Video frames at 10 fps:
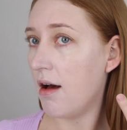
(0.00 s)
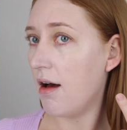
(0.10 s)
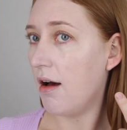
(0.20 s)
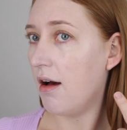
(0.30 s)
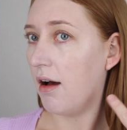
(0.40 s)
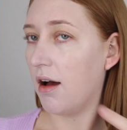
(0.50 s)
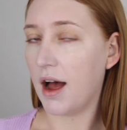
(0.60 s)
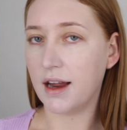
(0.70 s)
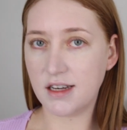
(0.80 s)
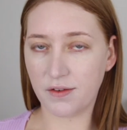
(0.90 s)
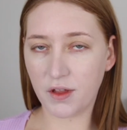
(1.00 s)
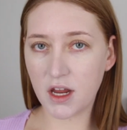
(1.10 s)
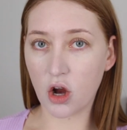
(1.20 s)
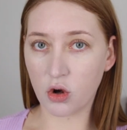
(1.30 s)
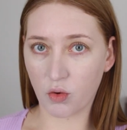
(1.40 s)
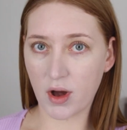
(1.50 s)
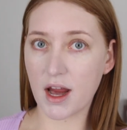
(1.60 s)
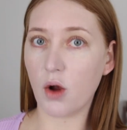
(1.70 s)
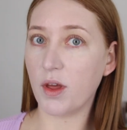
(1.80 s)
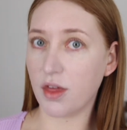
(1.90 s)
I definitely
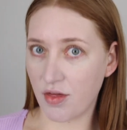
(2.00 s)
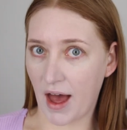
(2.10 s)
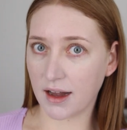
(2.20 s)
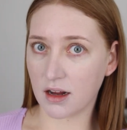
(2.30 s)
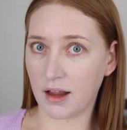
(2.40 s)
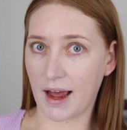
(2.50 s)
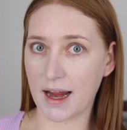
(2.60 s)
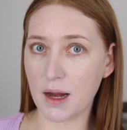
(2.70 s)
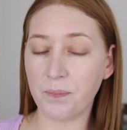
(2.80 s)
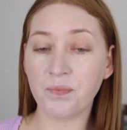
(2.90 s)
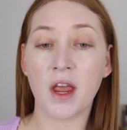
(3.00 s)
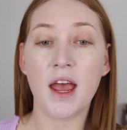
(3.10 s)
agree with that claim.